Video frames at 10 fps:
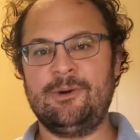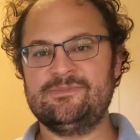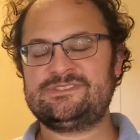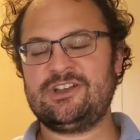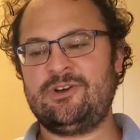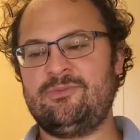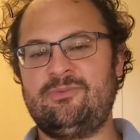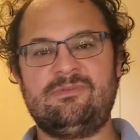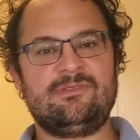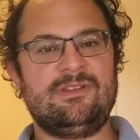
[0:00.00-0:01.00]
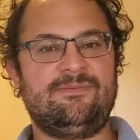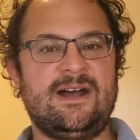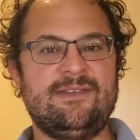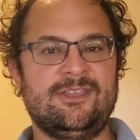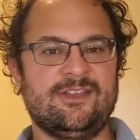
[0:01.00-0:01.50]
So in
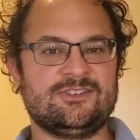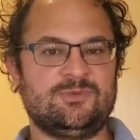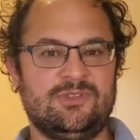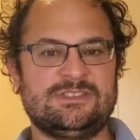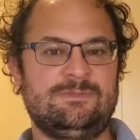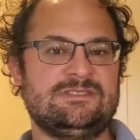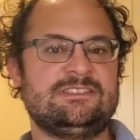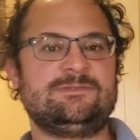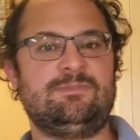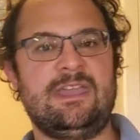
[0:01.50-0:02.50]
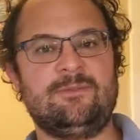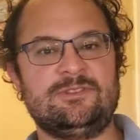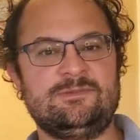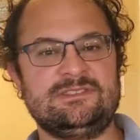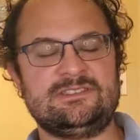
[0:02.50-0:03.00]
5 years, will this business be able
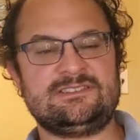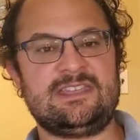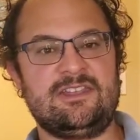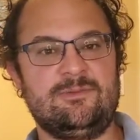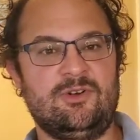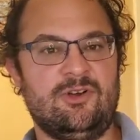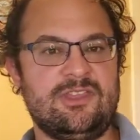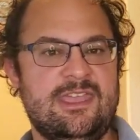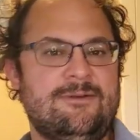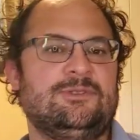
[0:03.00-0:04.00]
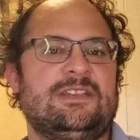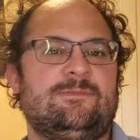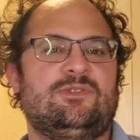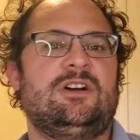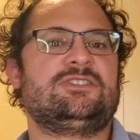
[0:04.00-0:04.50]
to be sustainable? Are they able to get
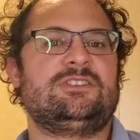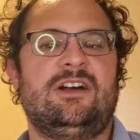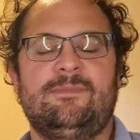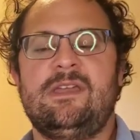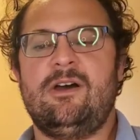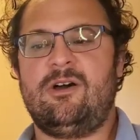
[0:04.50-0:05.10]
the production up?